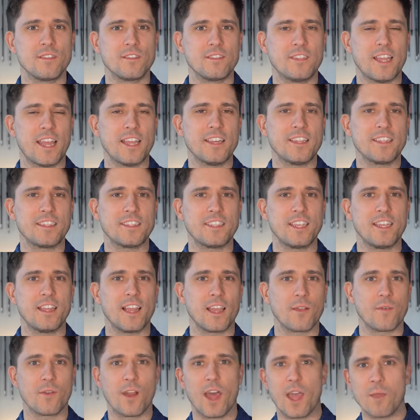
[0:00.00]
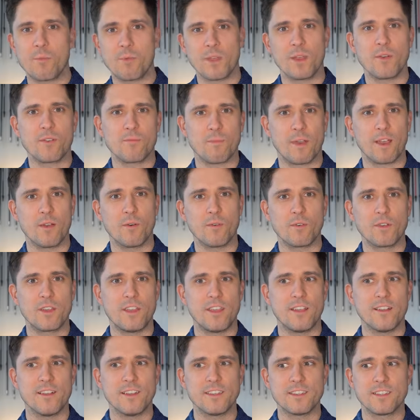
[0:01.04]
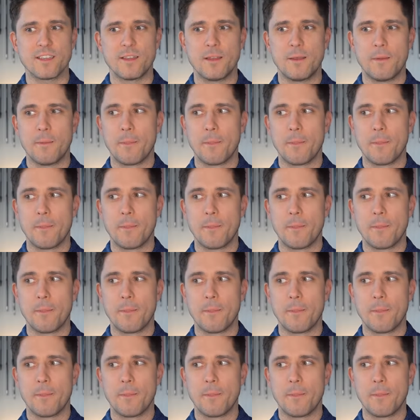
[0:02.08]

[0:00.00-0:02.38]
tend to see, like when I play with my old gear is,